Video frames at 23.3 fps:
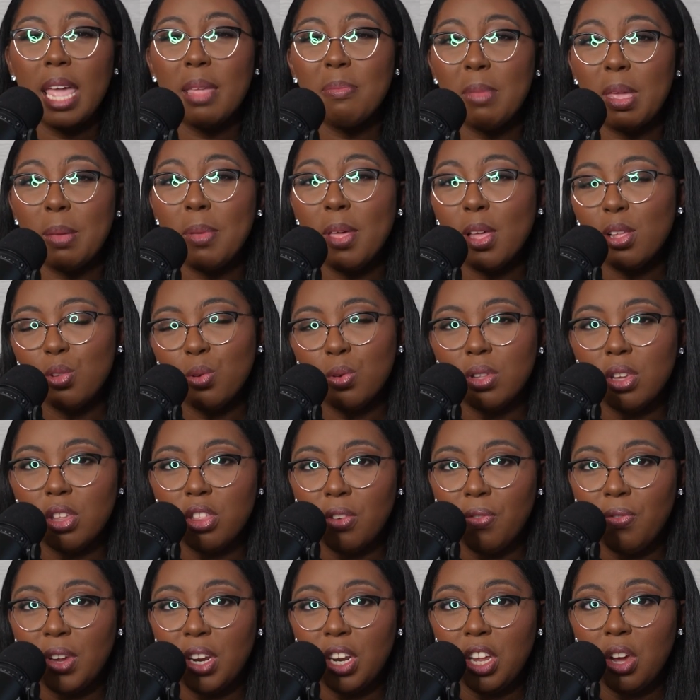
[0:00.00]
And maybe I'll do
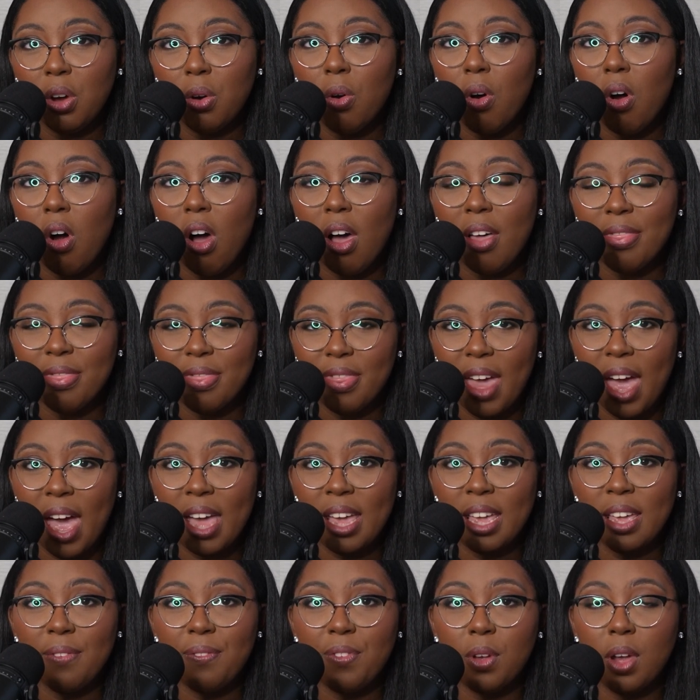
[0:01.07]
another video on
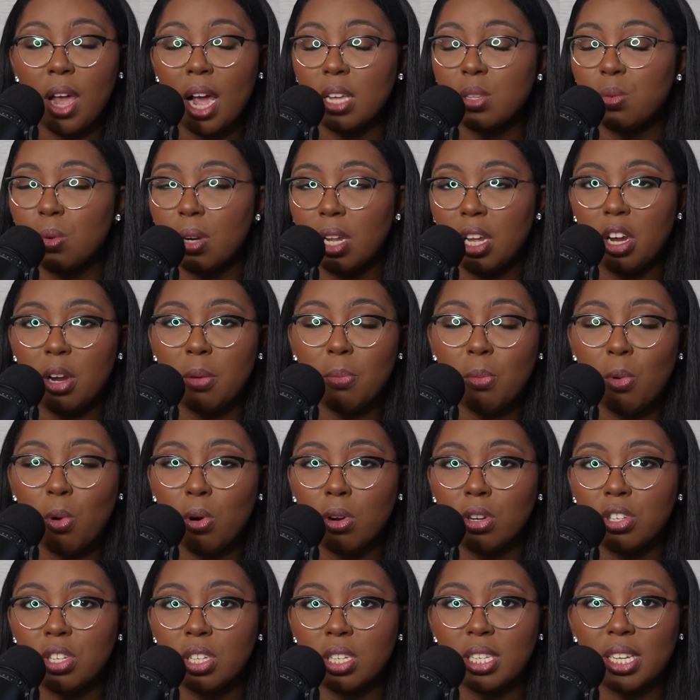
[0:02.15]
that if you guys want to hear
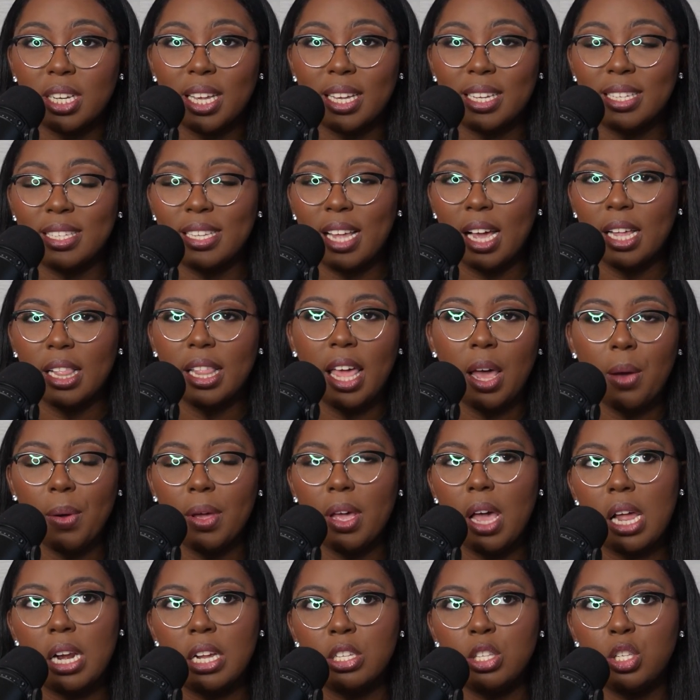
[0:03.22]
more, just like exactly how I
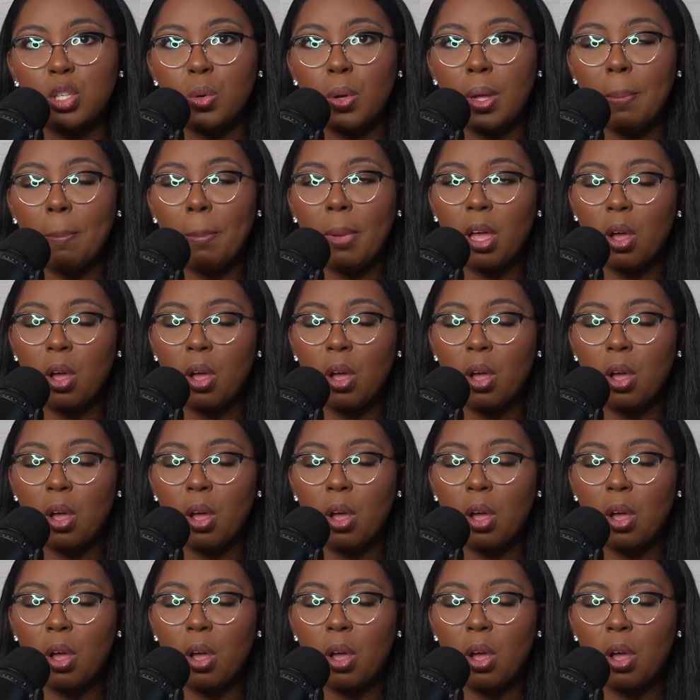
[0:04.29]
got into it.